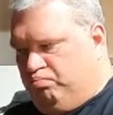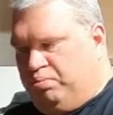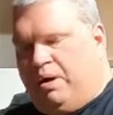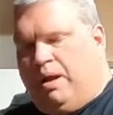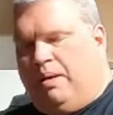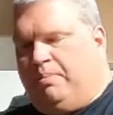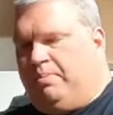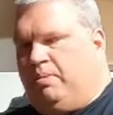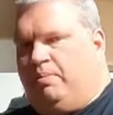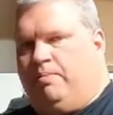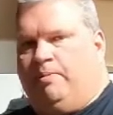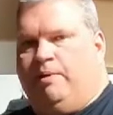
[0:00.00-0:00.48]

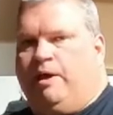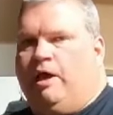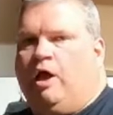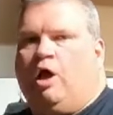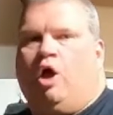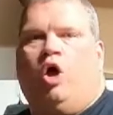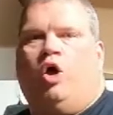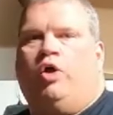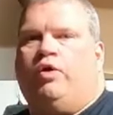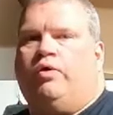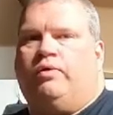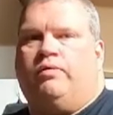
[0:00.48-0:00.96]
probably a
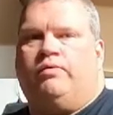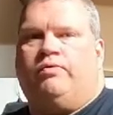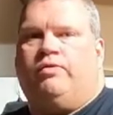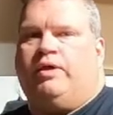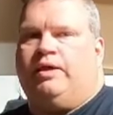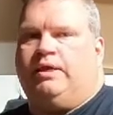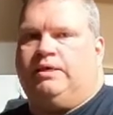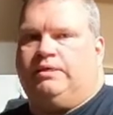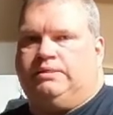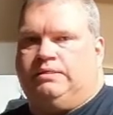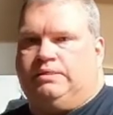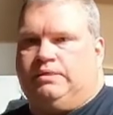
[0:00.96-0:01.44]
hundred
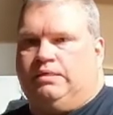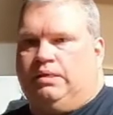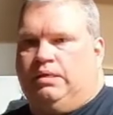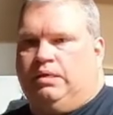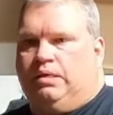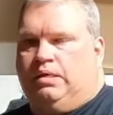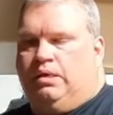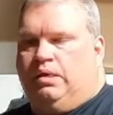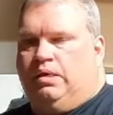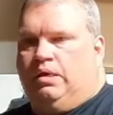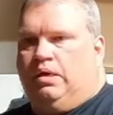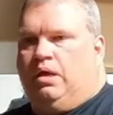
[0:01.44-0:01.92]
things,
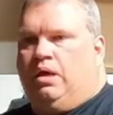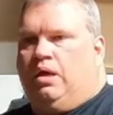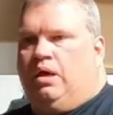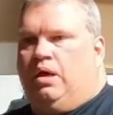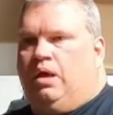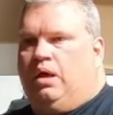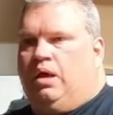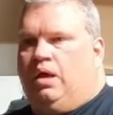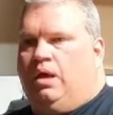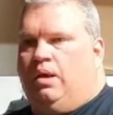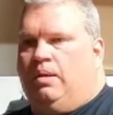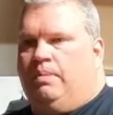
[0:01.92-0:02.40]

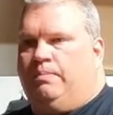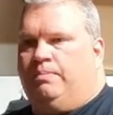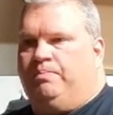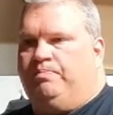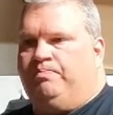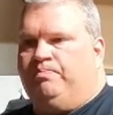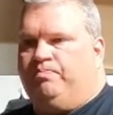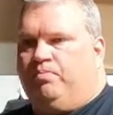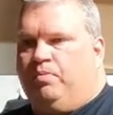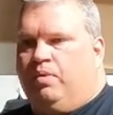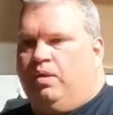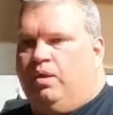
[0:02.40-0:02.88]
um,
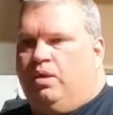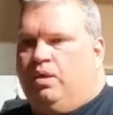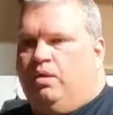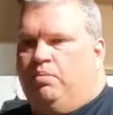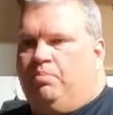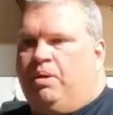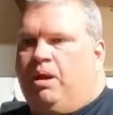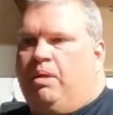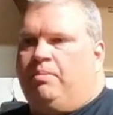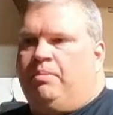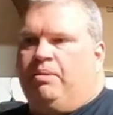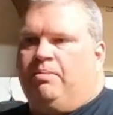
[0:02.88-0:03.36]

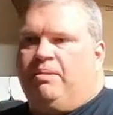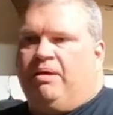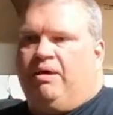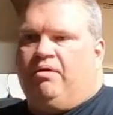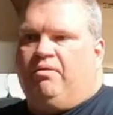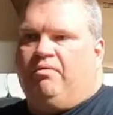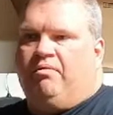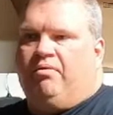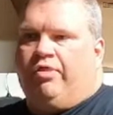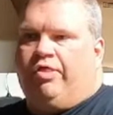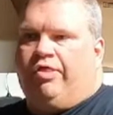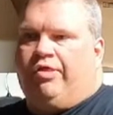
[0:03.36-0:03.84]
probably
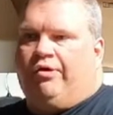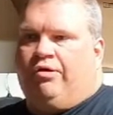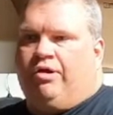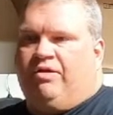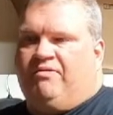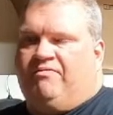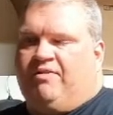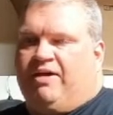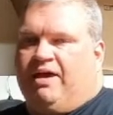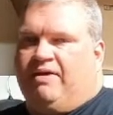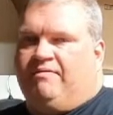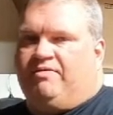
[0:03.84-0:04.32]
about
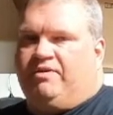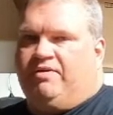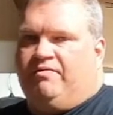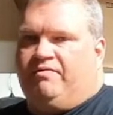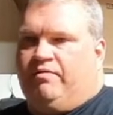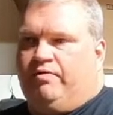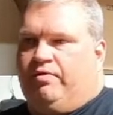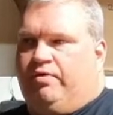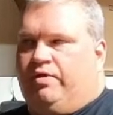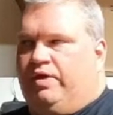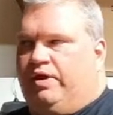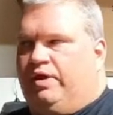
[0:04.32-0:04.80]
35
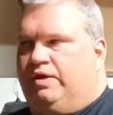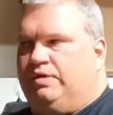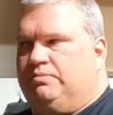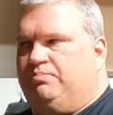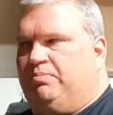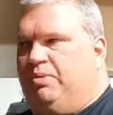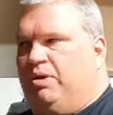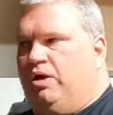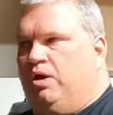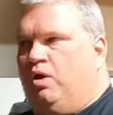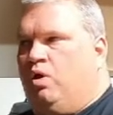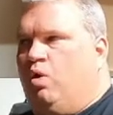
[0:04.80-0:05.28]
different things,
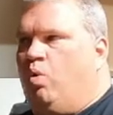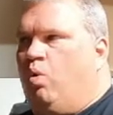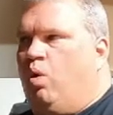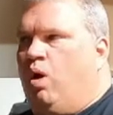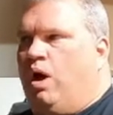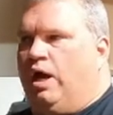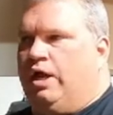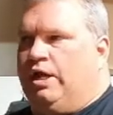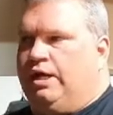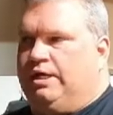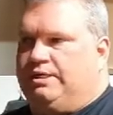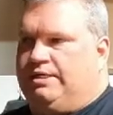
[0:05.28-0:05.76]
but
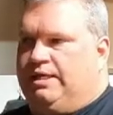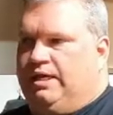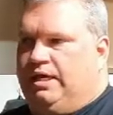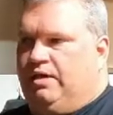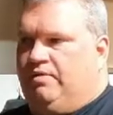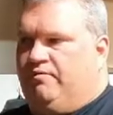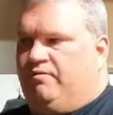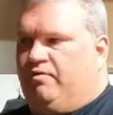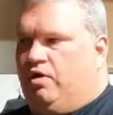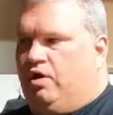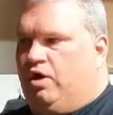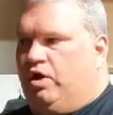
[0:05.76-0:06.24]
quantity
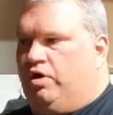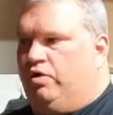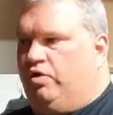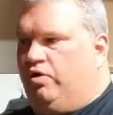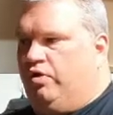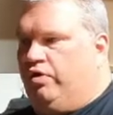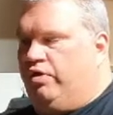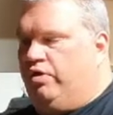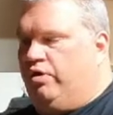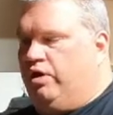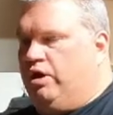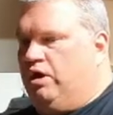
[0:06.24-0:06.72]
of
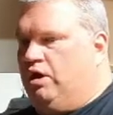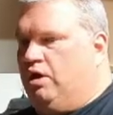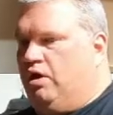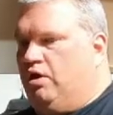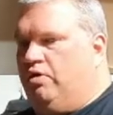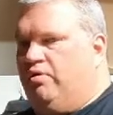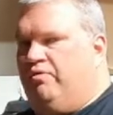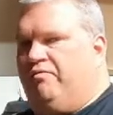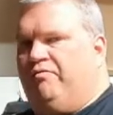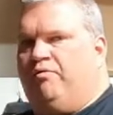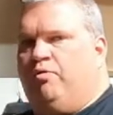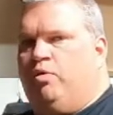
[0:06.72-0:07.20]
130,
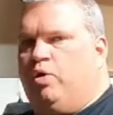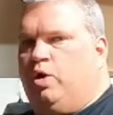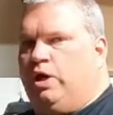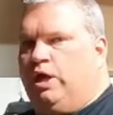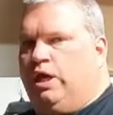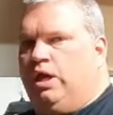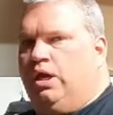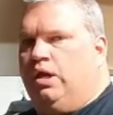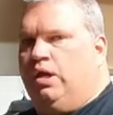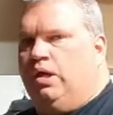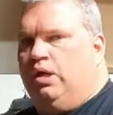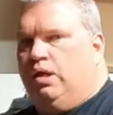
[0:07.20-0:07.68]

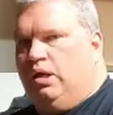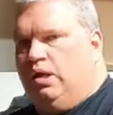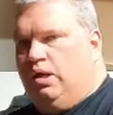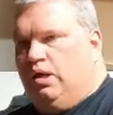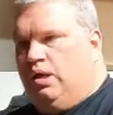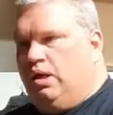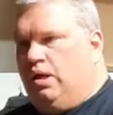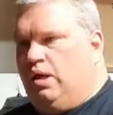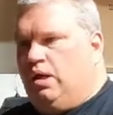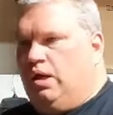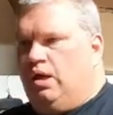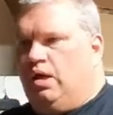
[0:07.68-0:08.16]
140.
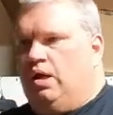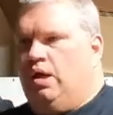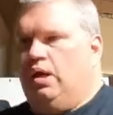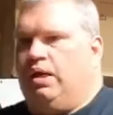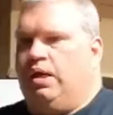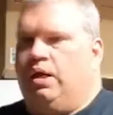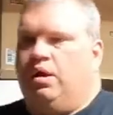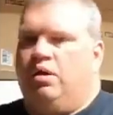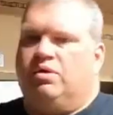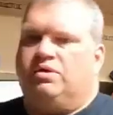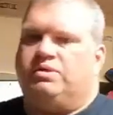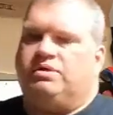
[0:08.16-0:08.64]
Uh,
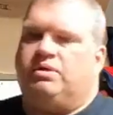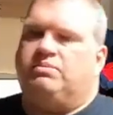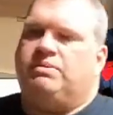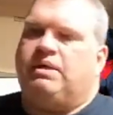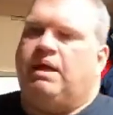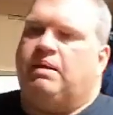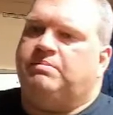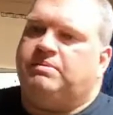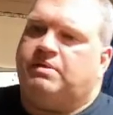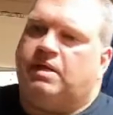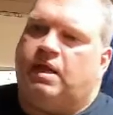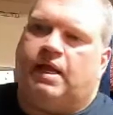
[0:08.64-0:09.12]
you know,
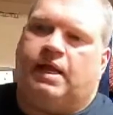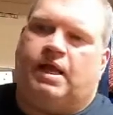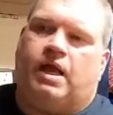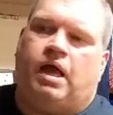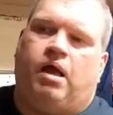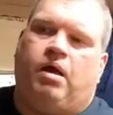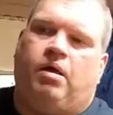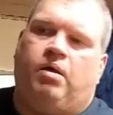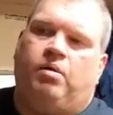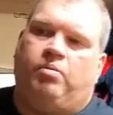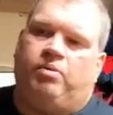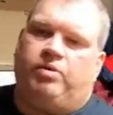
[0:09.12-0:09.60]
sometimes like
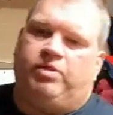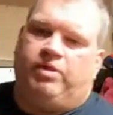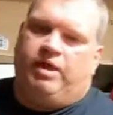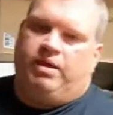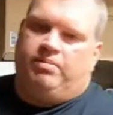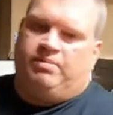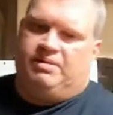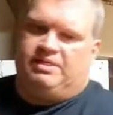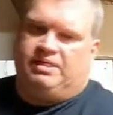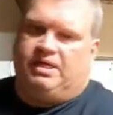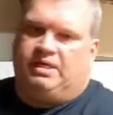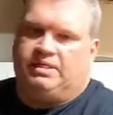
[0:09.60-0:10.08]
I'll, with
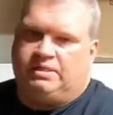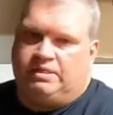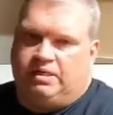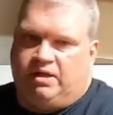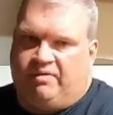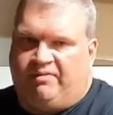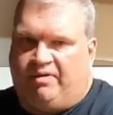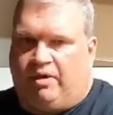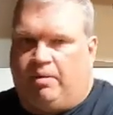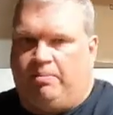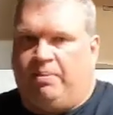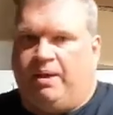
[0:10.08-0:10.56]
Amazon
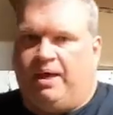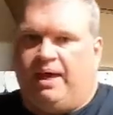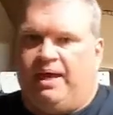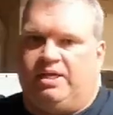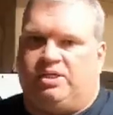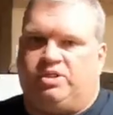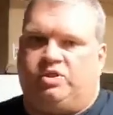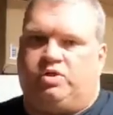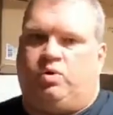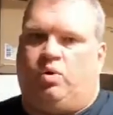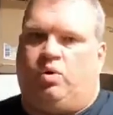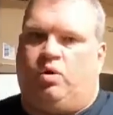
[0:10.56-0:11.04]
stuff, I'll buy
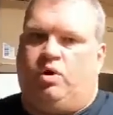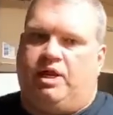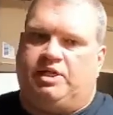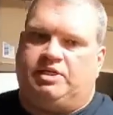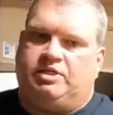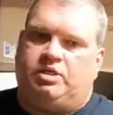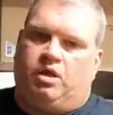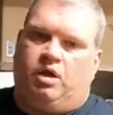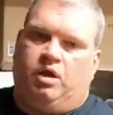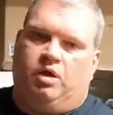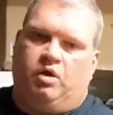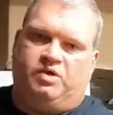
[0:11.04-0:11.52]
a store
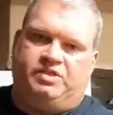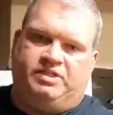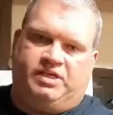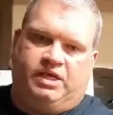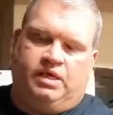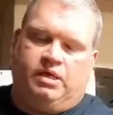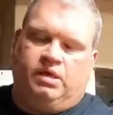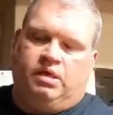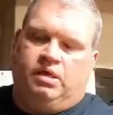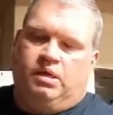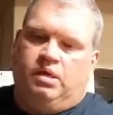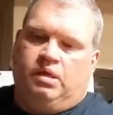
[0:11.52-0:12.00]
that's
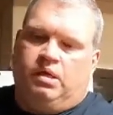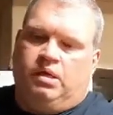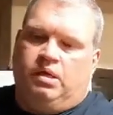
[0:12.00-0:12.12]
closing.